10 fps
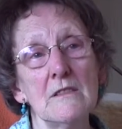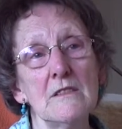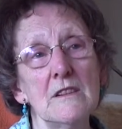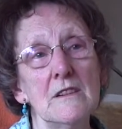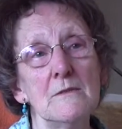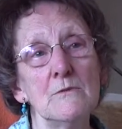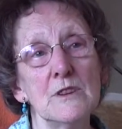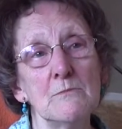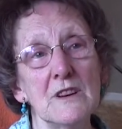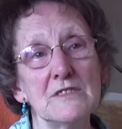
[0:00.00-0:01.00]
uh,
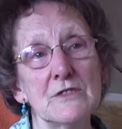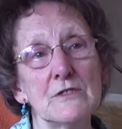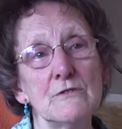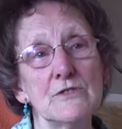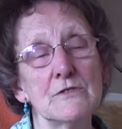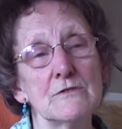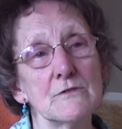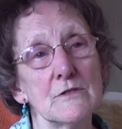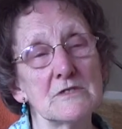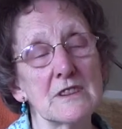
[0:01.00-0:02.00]
we had bicycles,
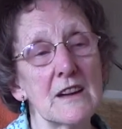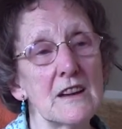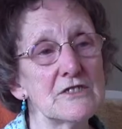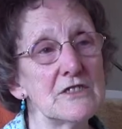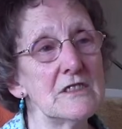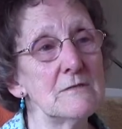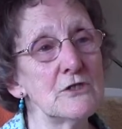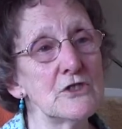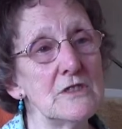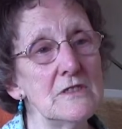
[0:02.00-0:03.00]
so there was a gas and air
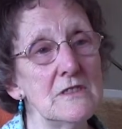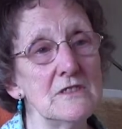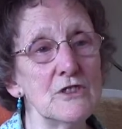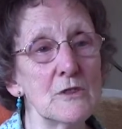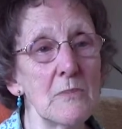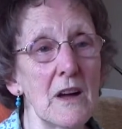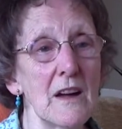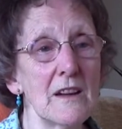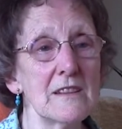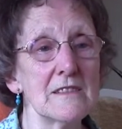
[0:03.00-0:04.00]
machine in your
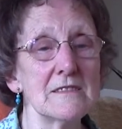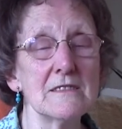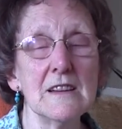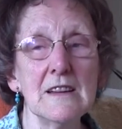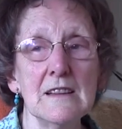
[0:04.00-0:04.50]
bag, and